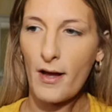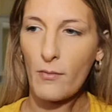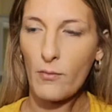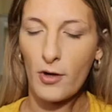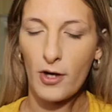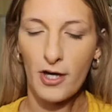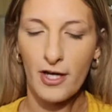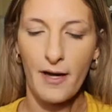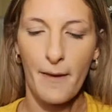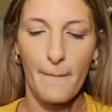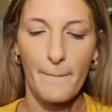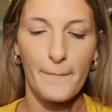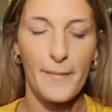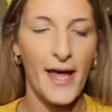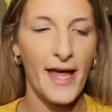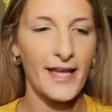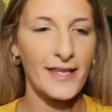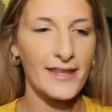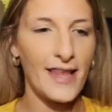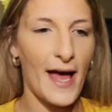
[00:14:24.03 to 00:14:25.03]
we're gonna
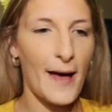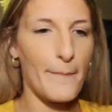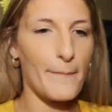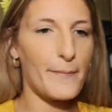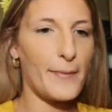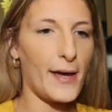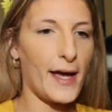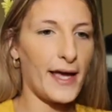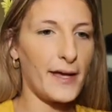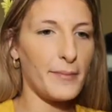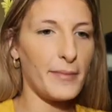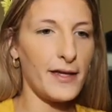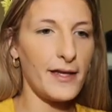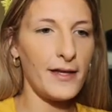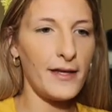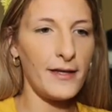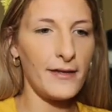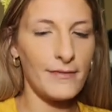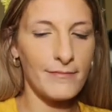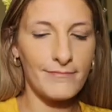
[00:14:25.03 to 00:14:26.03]
bake that
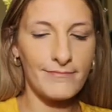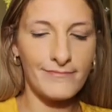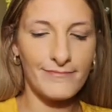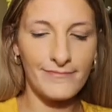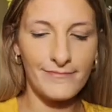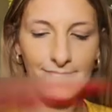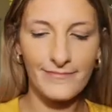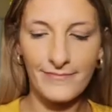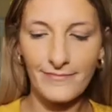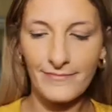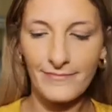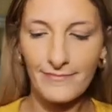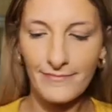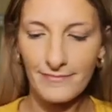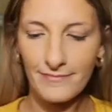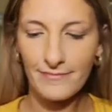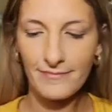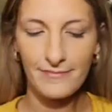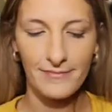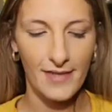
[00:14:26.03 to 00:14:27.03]
baby
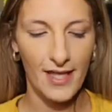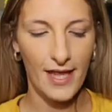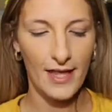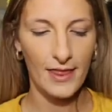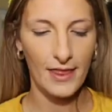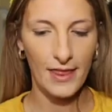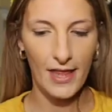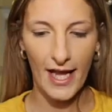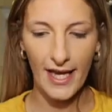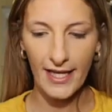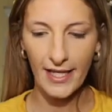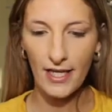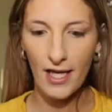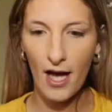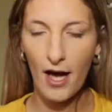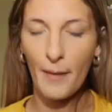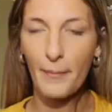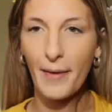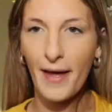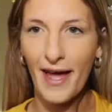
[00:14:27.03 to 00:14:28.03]
and lighten
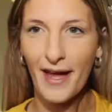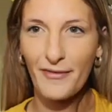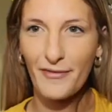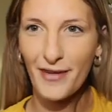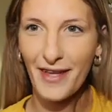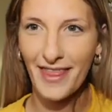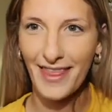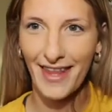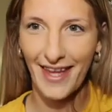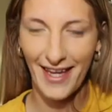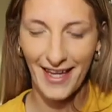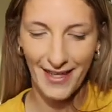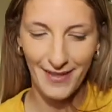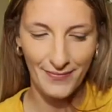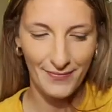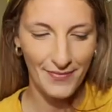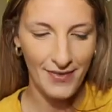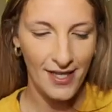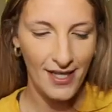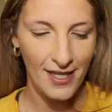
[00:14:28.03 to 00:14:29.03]
up everything.
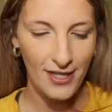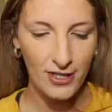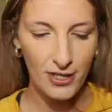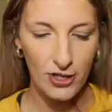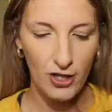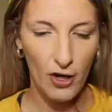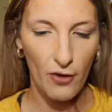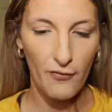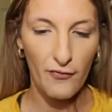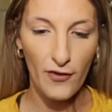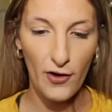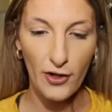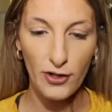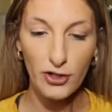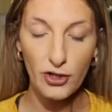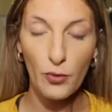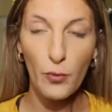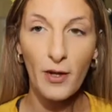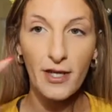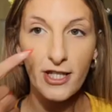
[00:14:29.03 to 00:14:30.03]
So
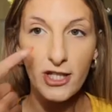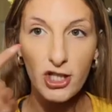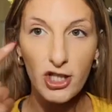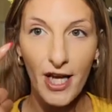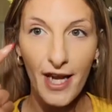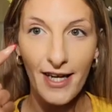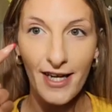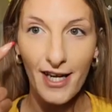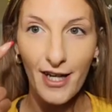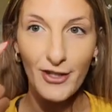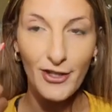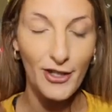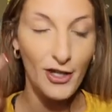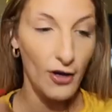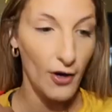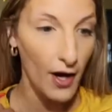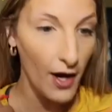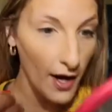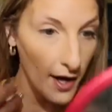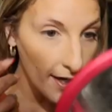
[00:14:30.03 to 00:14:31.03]
first you wanna check under
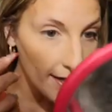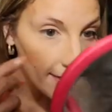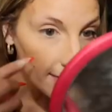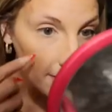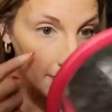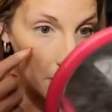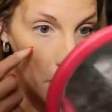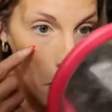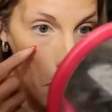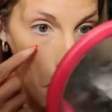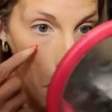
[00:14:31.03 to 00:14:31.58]
your eyes.